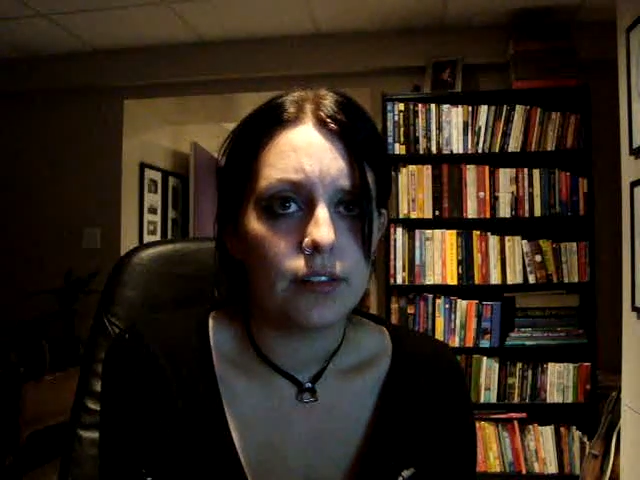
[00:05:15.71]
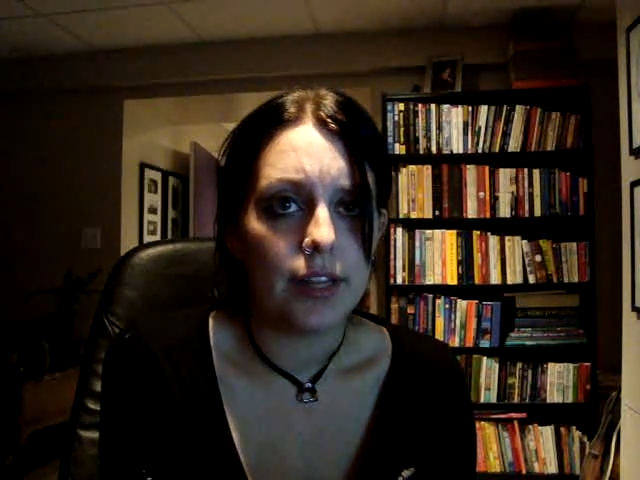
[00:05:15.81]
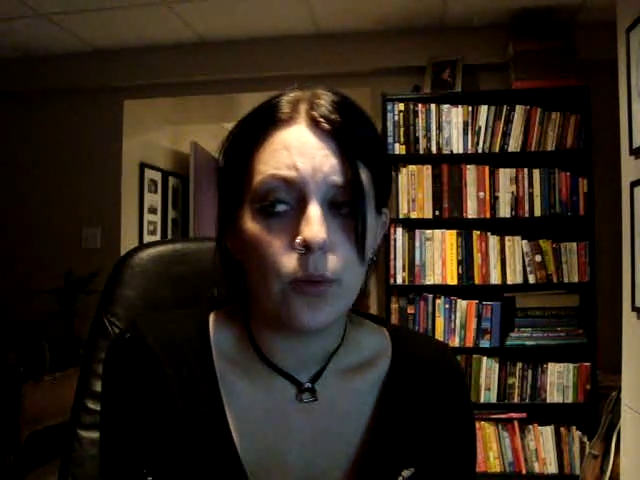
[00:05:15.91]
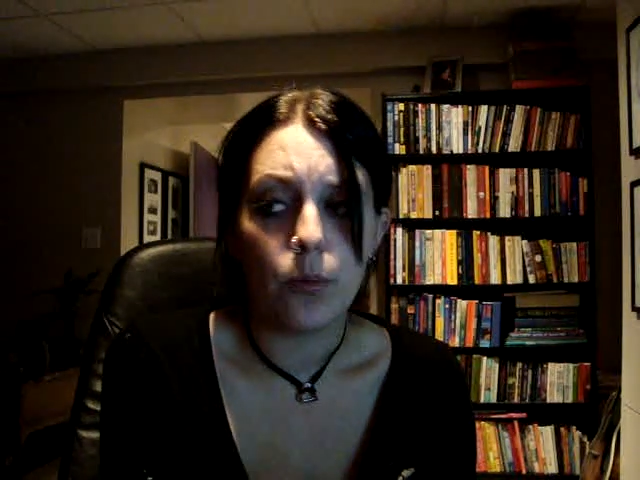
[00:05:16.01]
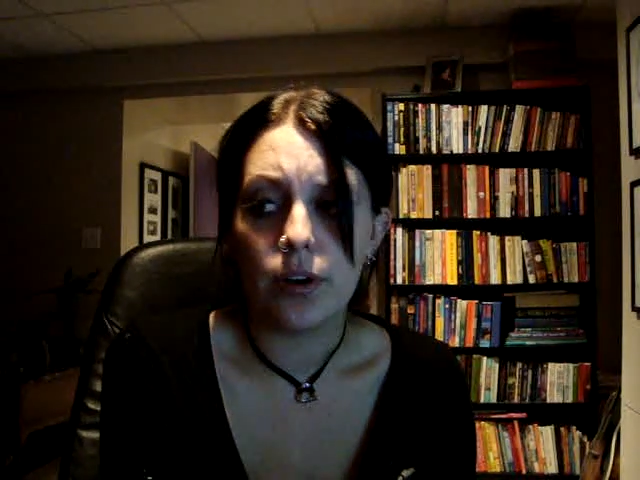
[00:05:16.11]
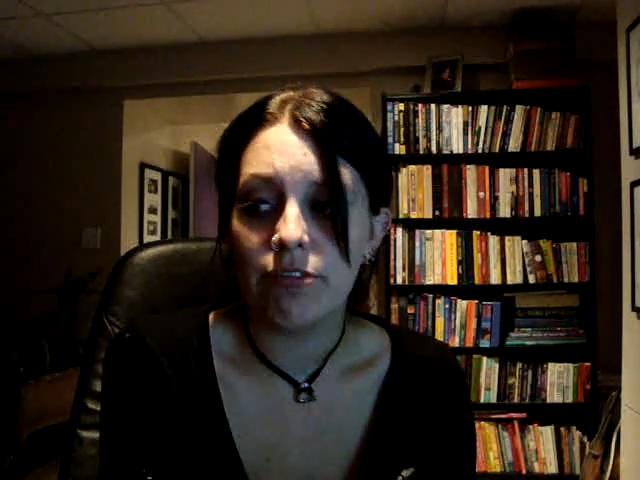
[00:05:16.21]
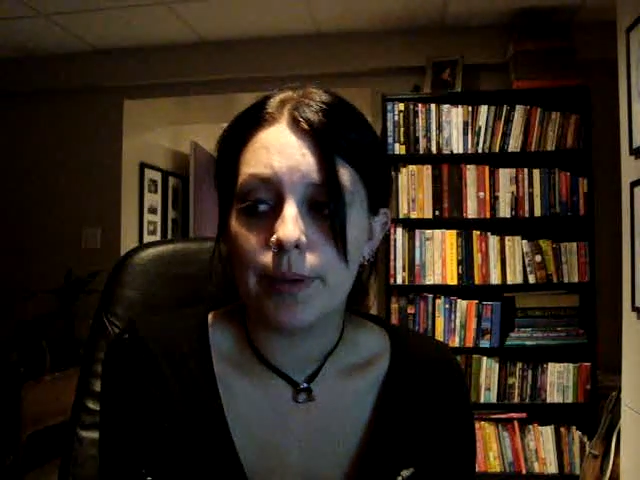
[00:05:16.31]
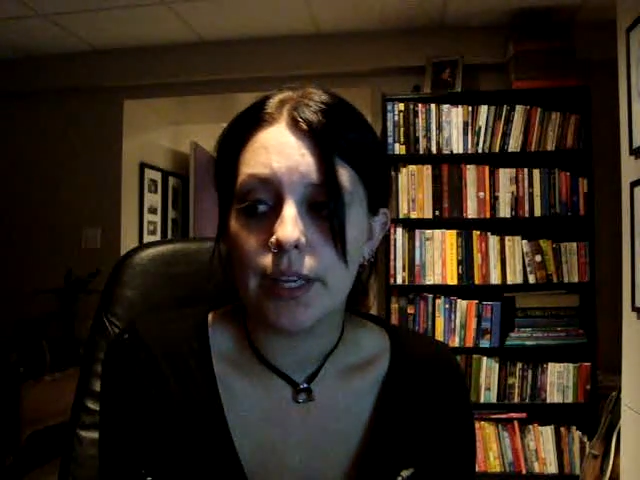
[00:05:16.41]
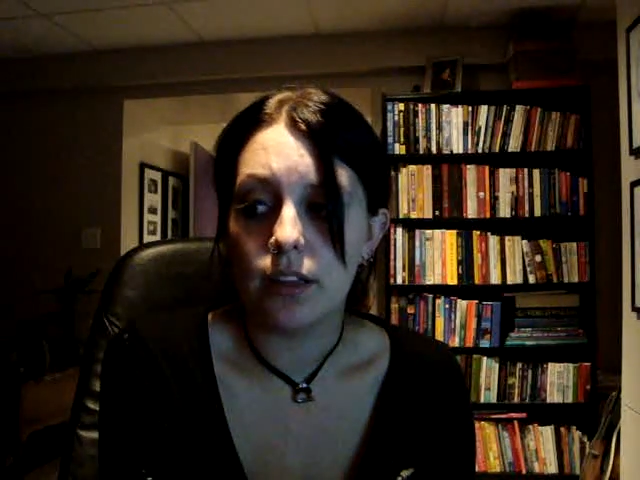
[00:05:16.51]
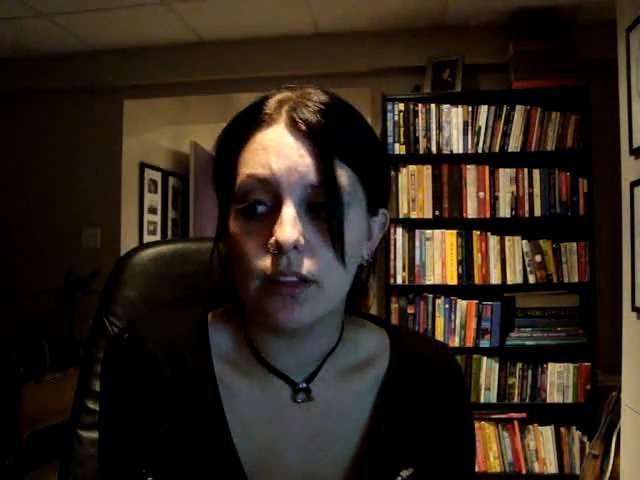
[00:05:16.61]
like one of
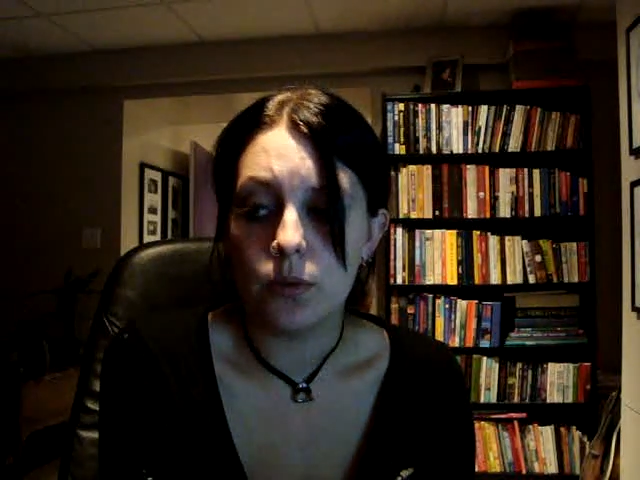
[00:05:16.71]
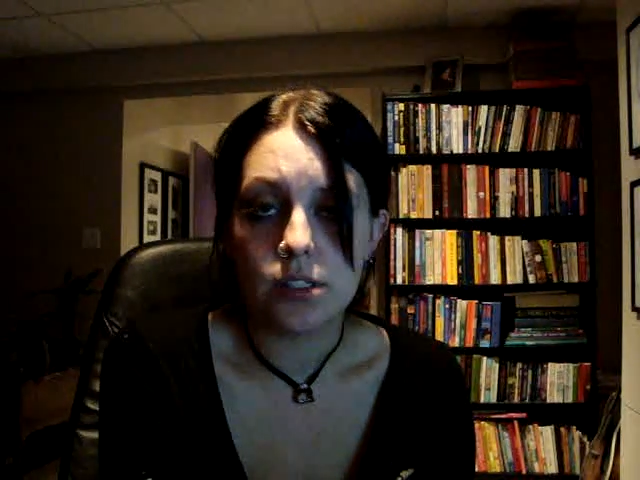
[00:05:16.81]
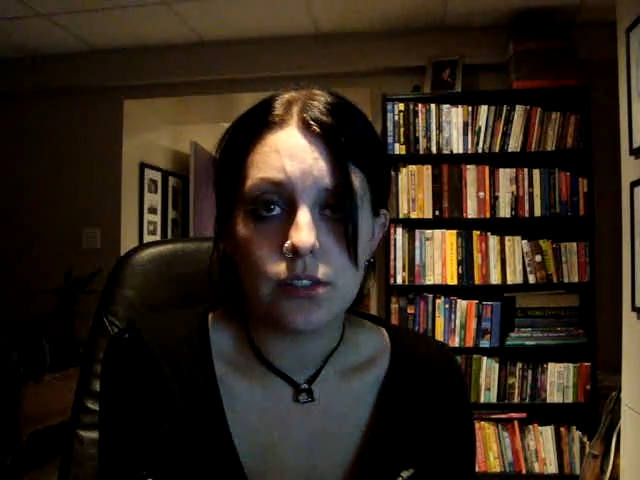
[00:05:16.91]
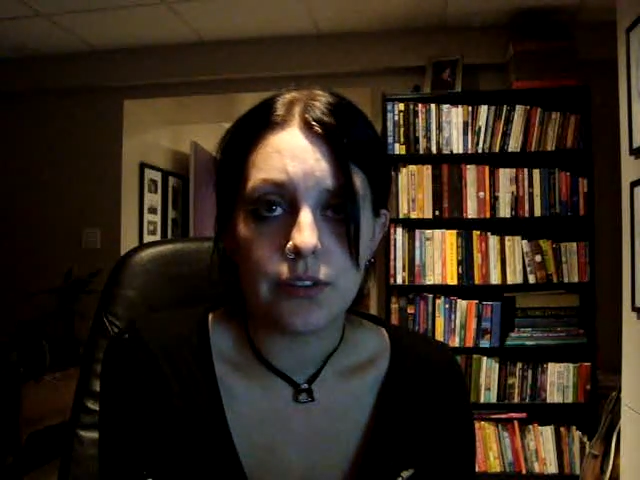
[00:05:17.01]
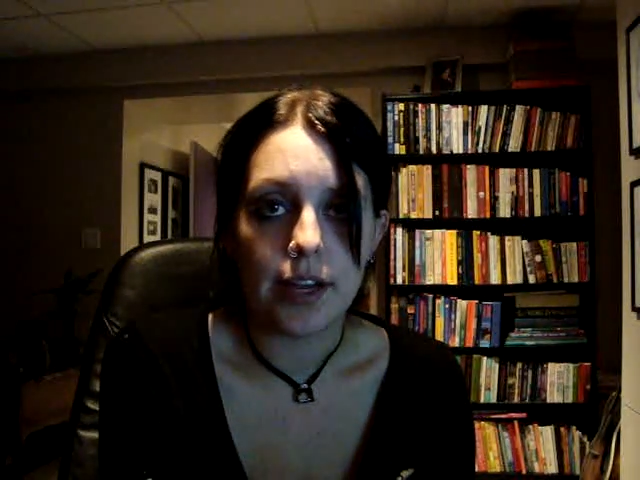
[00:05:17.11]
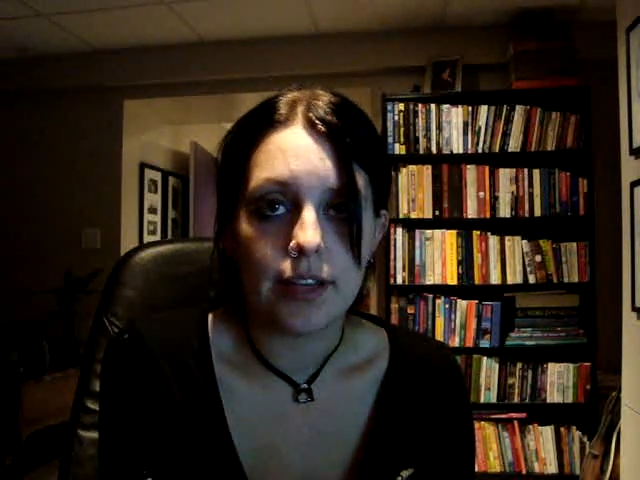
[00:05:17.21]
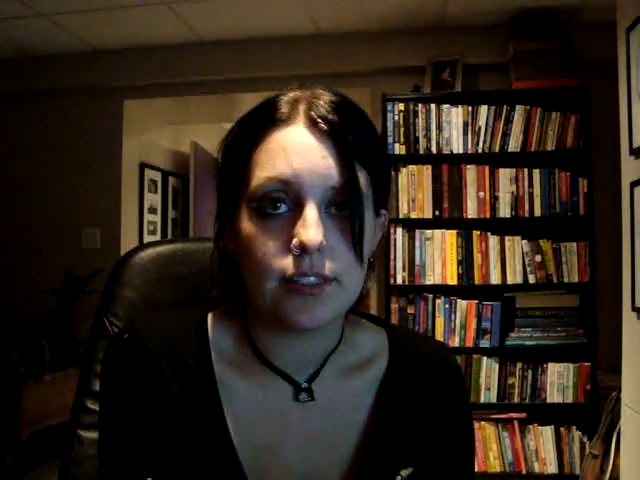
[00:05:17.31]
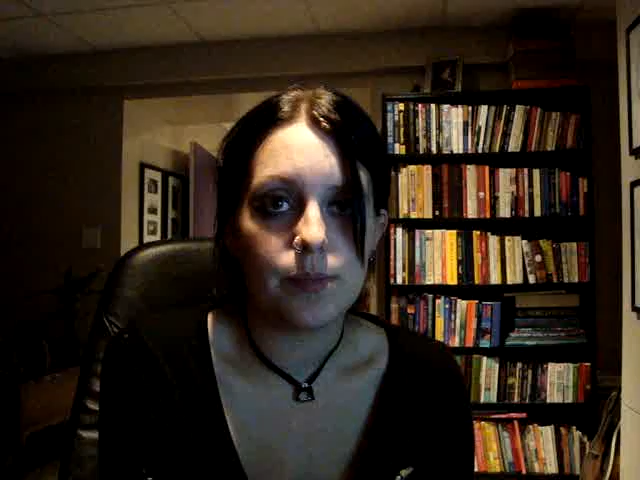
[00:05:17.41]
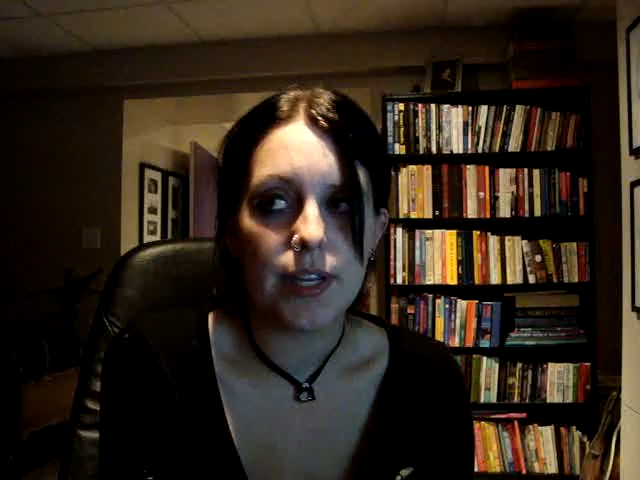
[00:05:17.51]
my closest friends,